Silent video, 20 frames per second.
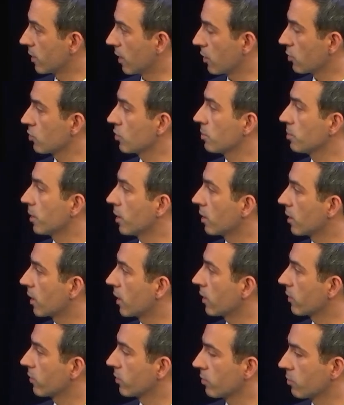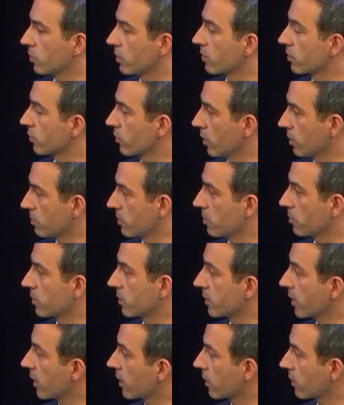touched upon as we described some of
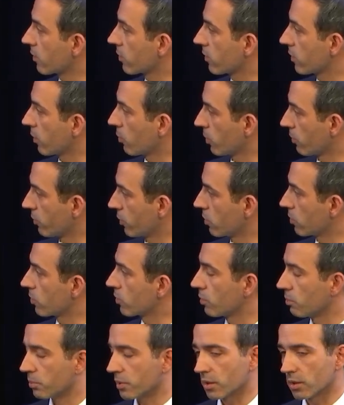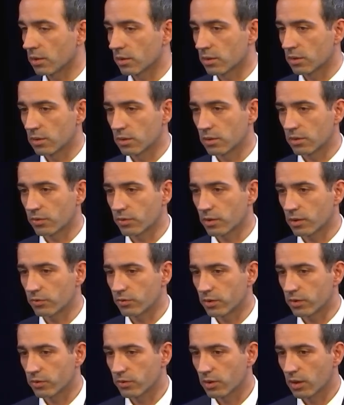the tenets that we've used to build the
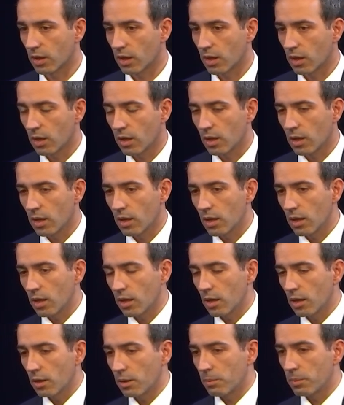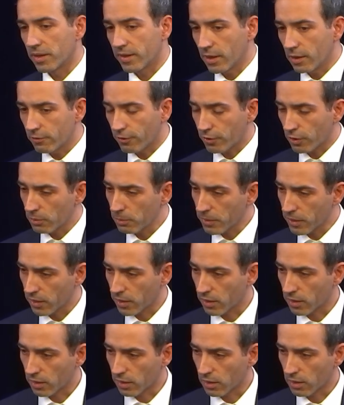service? But then from
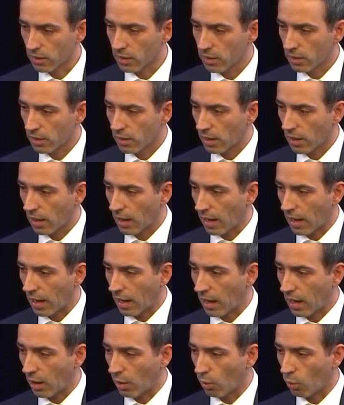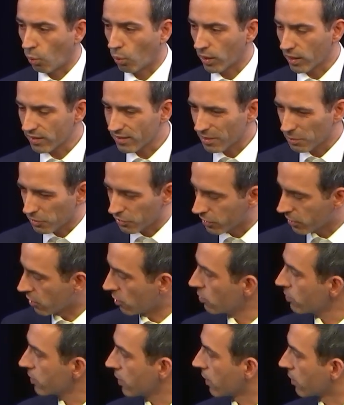there, what are some of the
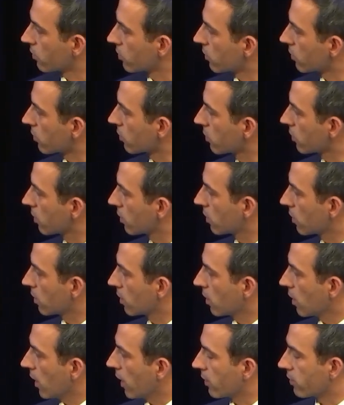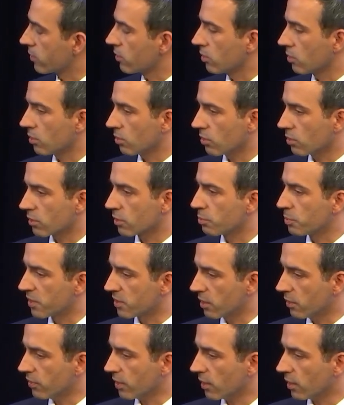use cases? And so
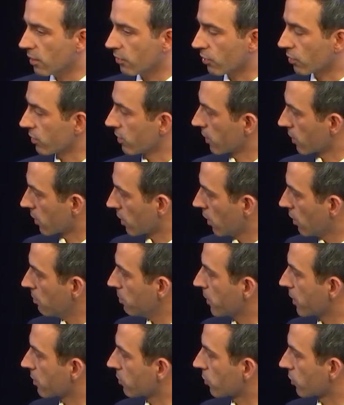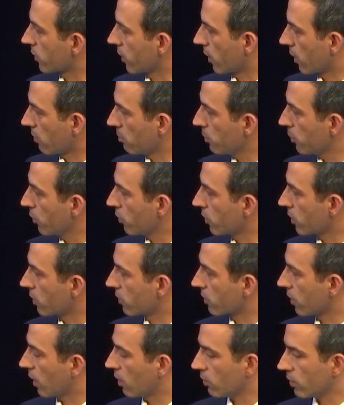specifically for their companies, for their
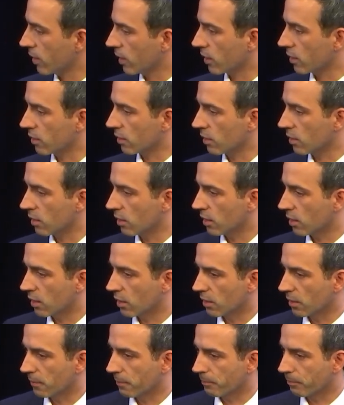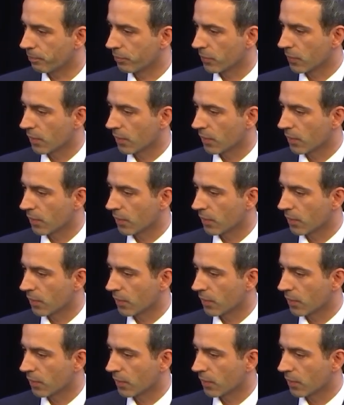employees, how can um,